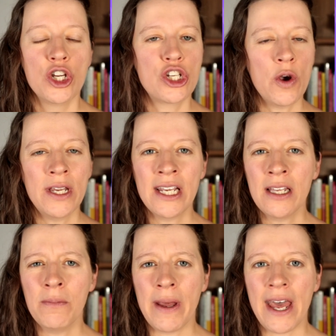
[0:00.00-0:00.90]
turning
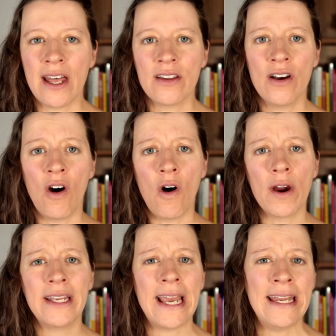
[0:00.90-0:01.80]
in bed, or
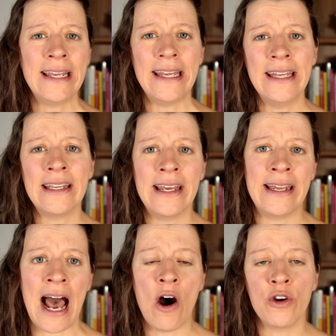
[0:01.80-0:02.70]
getting in and
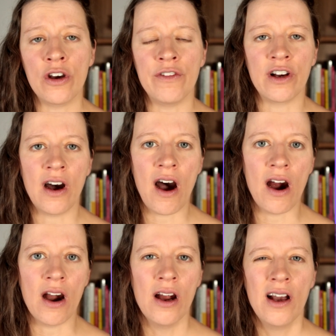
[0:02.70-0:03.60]
out of a
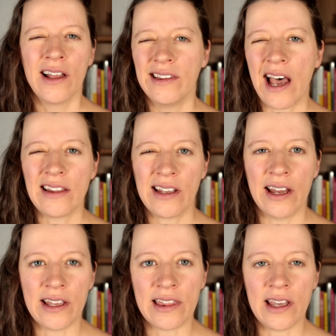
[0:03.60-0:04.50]
car, that
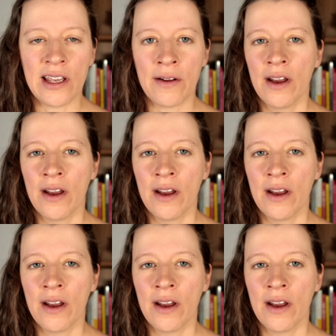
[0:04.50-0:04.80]
kind of thing.